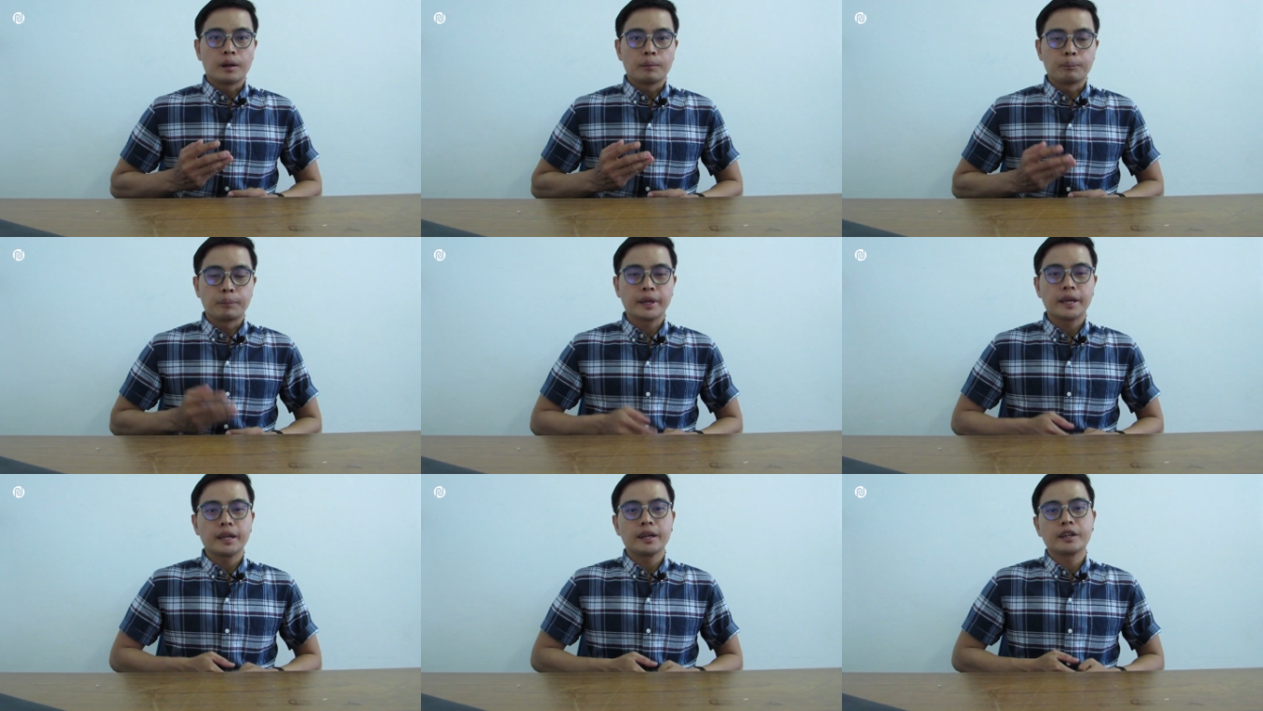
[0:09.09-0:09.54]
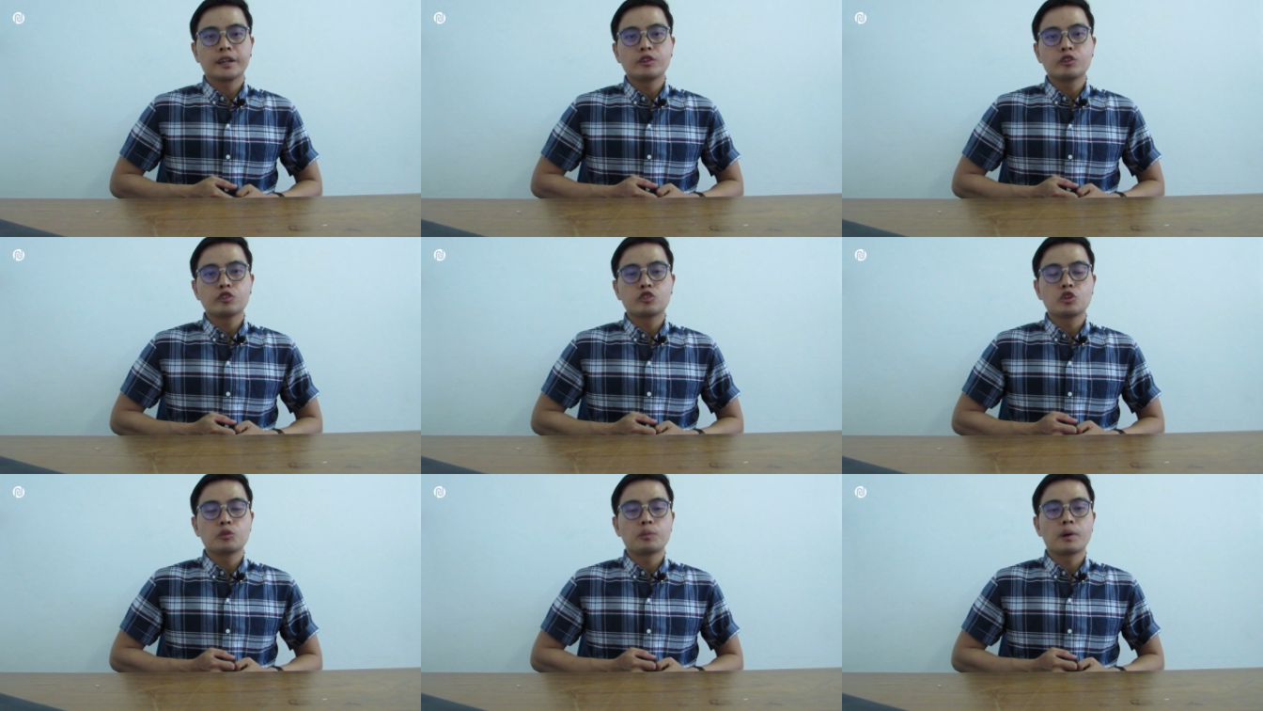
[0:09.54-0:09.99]
beginner
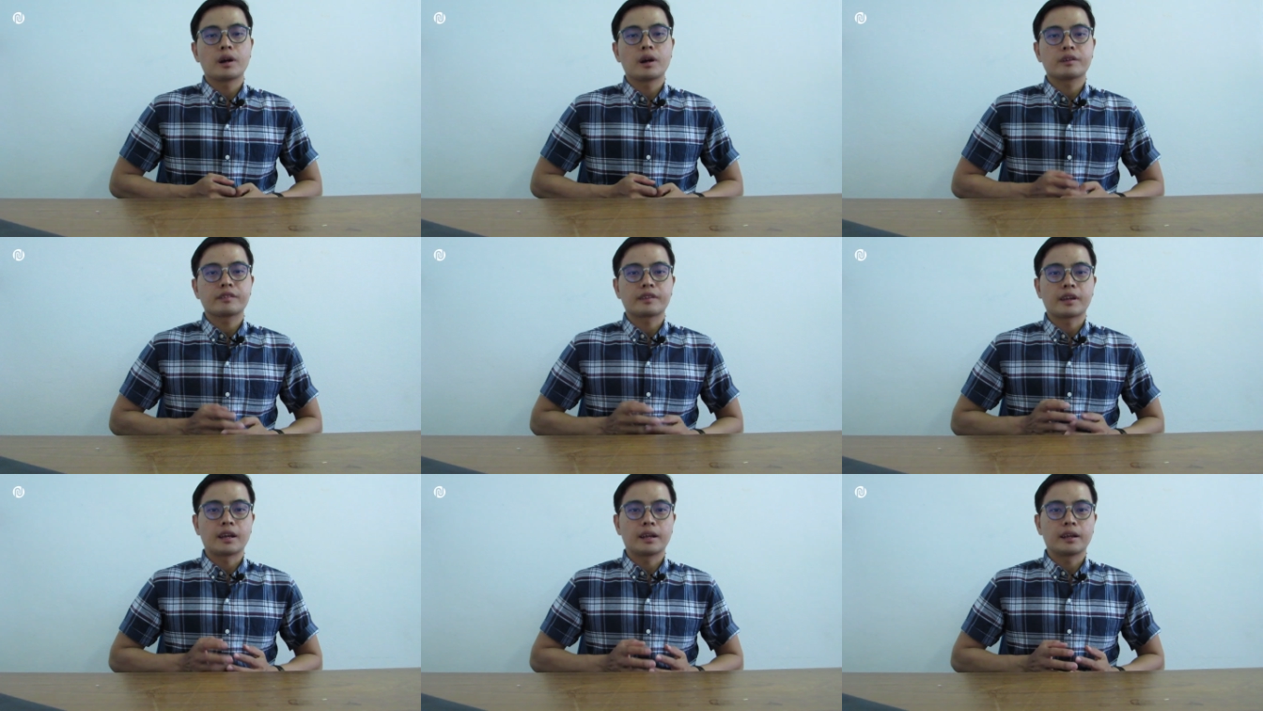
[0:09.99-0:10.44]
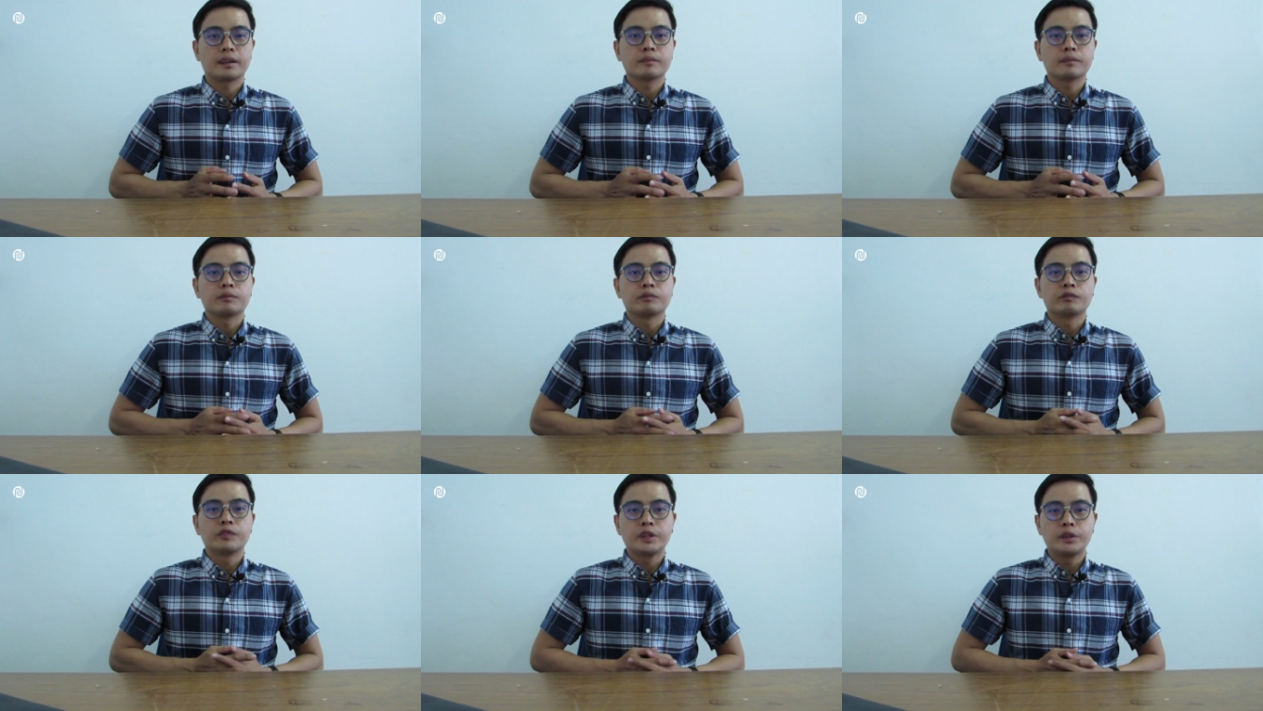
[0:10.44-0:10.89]
YouTubers
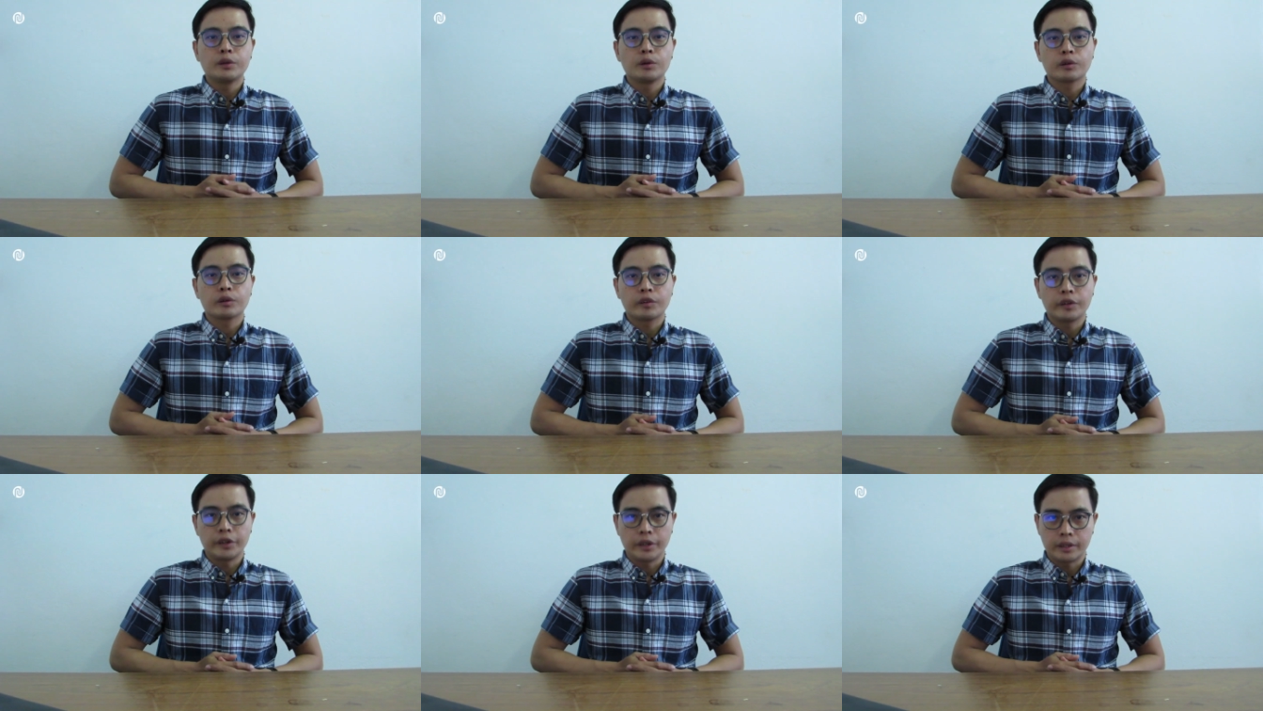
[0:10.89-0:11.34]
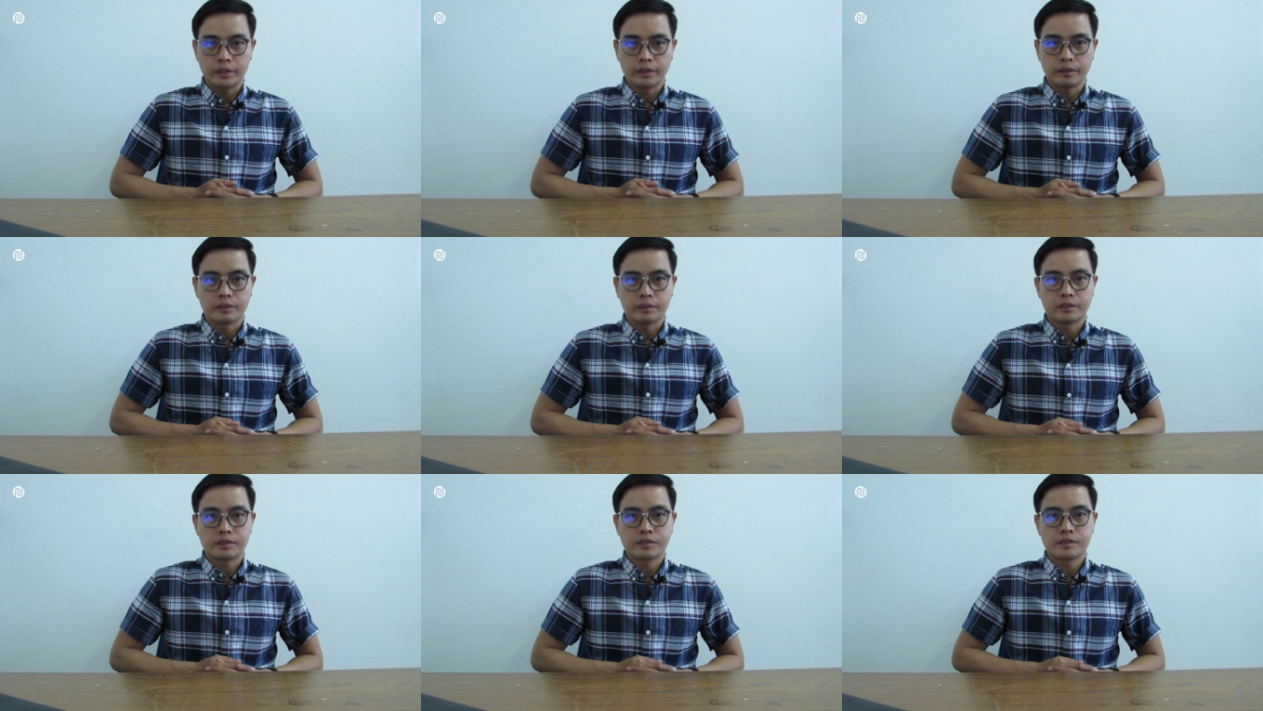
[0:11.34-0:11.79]
and video
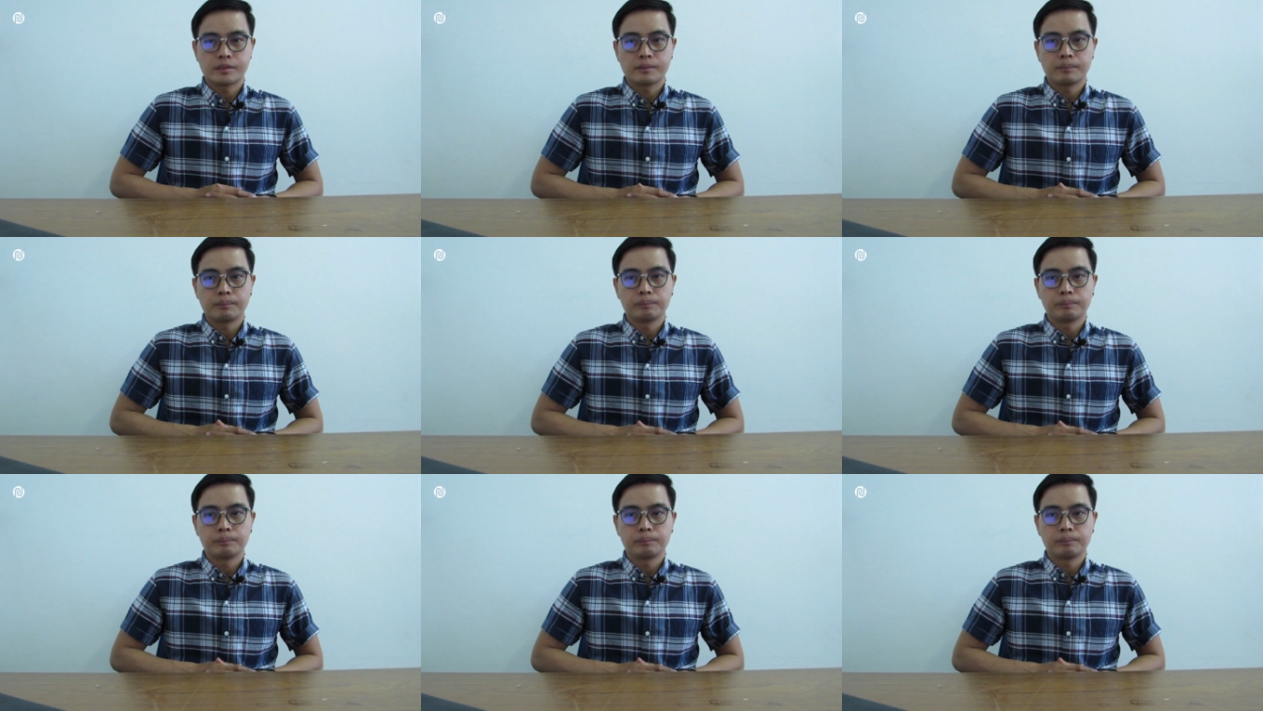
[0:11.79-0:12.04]
creators.